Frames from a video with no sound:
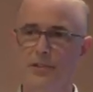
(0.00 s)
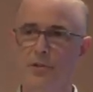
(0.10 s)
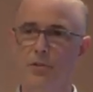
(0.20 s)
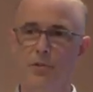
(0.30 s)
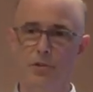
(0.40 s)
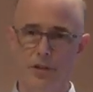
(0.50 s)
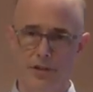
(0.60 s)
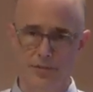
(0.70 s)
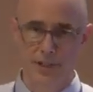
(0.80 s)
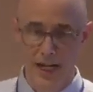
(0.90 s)
is the core
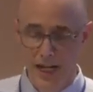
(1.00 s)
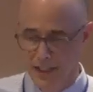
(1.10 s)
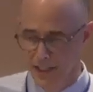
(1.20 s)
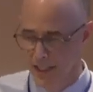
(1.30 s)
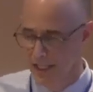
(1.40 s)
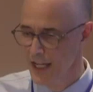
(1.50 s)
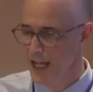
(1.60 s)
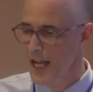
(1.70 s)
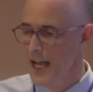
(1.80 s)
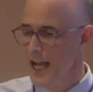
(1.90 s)
of reality,
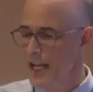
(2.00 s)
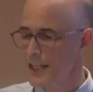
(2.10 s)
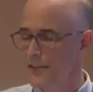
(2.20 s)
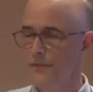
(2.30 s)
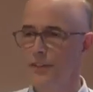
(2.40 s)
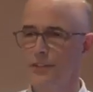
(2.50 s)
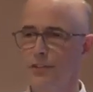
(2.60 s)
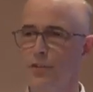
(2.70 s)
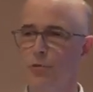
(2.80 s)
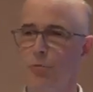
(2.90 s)
and the
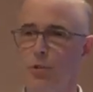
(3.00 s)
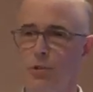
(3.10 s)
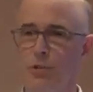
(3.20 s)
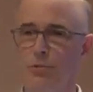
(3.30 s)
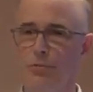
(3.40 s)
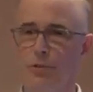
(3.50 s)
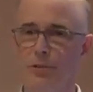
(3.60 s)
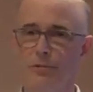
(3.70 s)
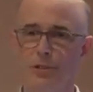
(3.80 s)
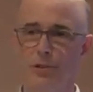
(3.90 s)
physical world
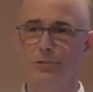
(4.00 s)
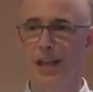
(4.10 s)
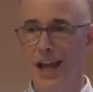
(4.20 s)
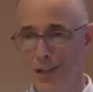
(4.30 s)
grows